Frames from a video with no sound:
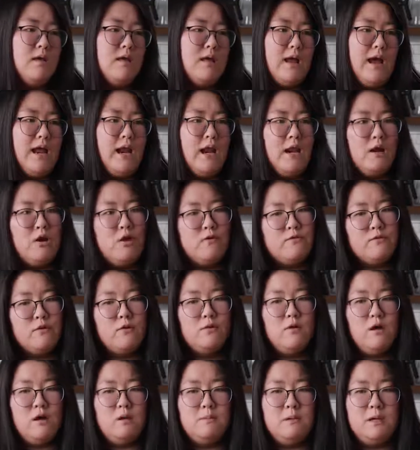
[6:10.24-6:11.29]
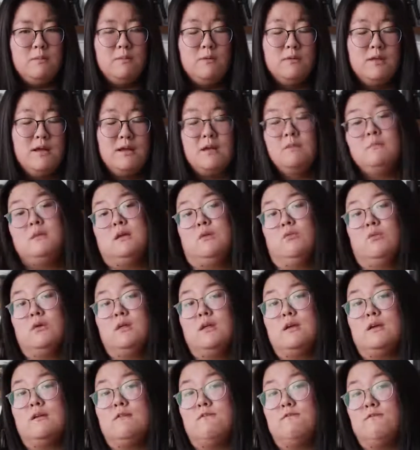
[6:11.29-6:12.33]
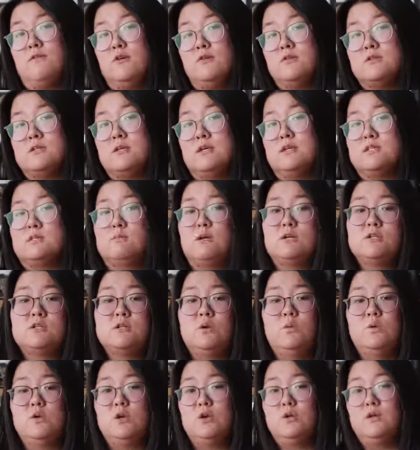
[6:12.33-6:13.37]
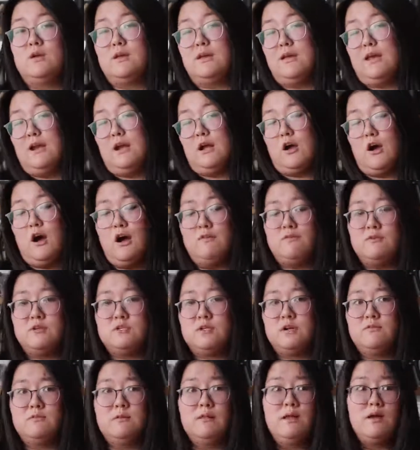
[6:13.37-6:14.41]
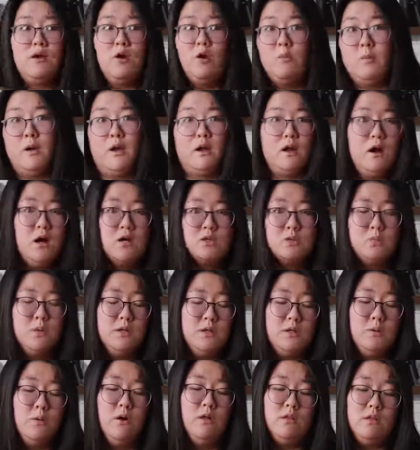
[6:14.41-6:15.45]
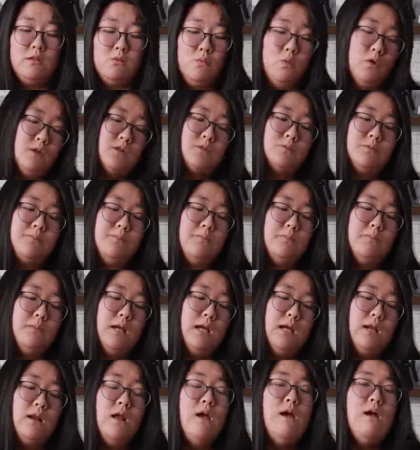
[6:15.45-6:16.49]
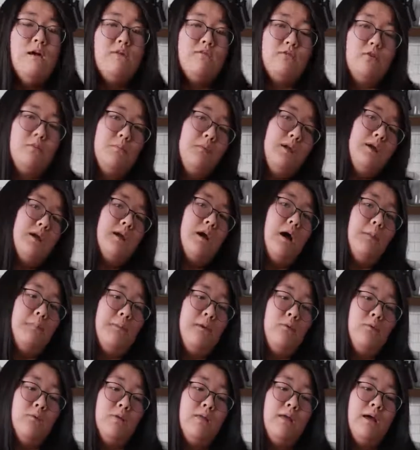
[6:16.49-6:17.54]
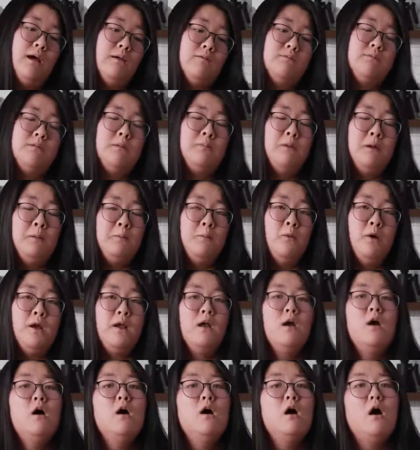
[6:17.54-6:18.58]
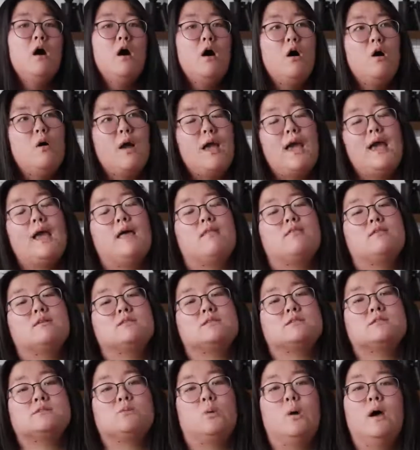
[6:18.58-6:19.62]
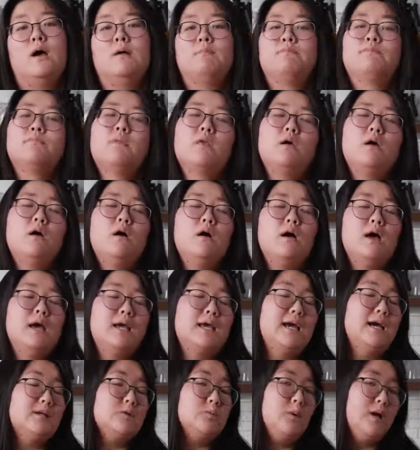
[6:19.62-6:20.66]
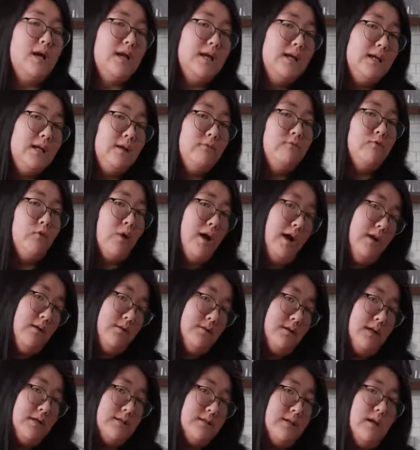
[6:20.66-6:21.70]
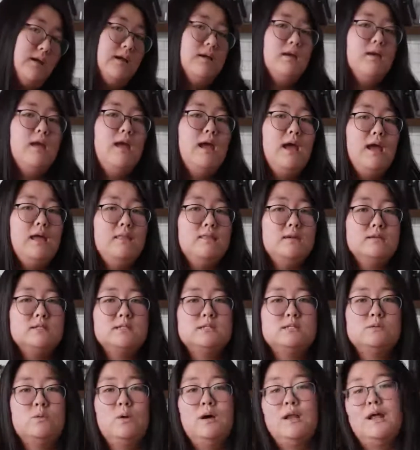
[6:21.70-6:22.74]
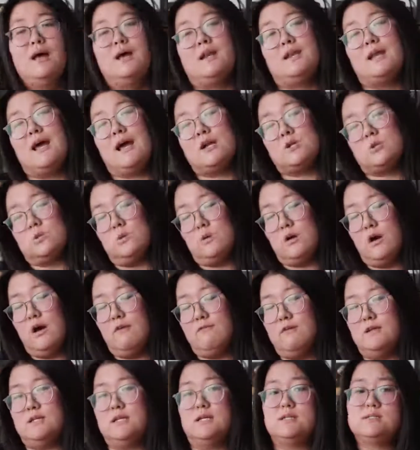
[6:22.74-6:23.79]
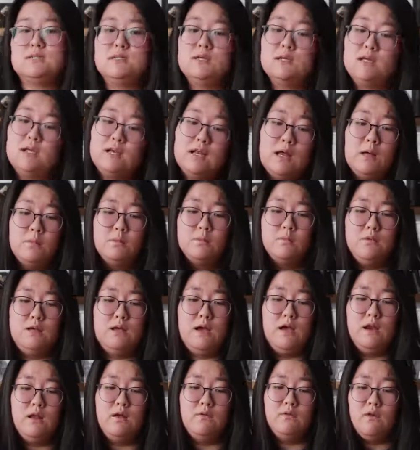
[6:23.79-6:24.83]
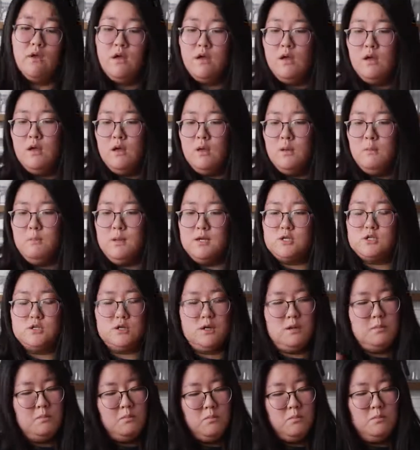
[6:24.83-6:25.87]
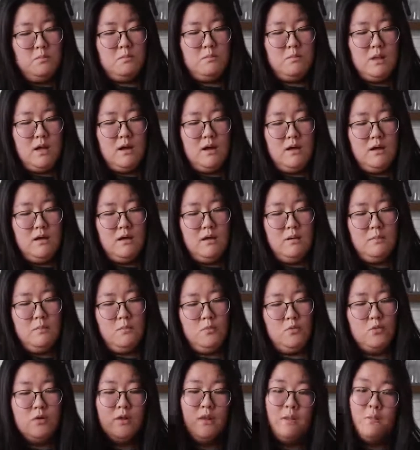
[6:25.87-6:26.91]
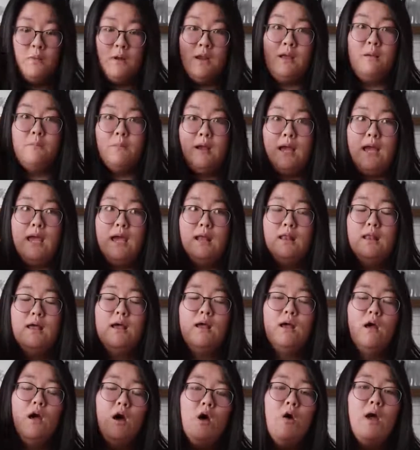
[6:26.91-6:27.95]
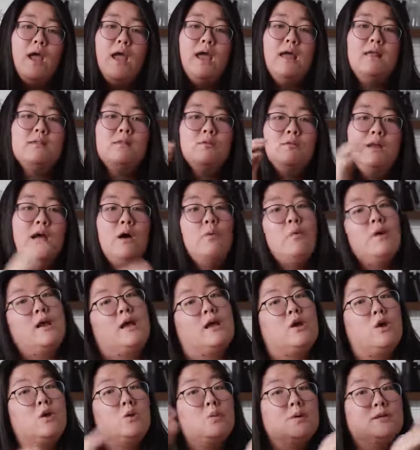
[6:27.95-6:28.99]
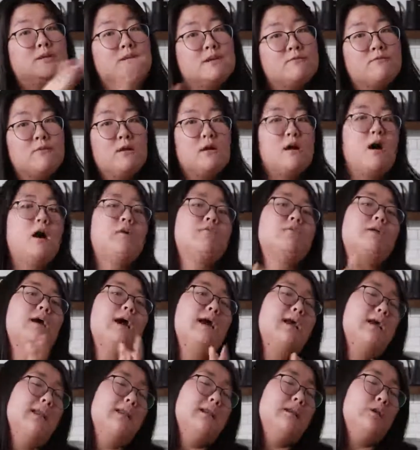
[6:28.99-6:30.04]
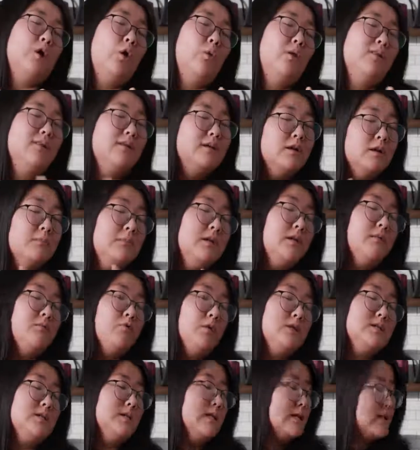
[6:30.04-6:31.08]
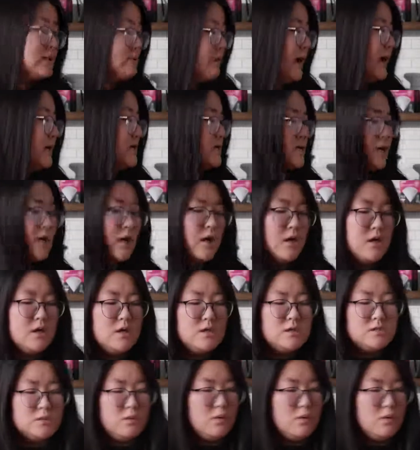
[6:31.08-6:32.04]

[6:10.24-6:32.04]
And I know for a lot of people that can be really confusing, especially when you're looking at a coffee shelf, be like, oh my gosh, what do all these words mean? For me, cupping really helps me pinpoint, oh, hey, this is what a Catuai varietal tastes like. Hey, this is what a natural coffee tastes like. And helps me kind of make sure, really put it in my head like, oh, hey, so now when I go to a different coffee, I can know a little bit of what to expect. So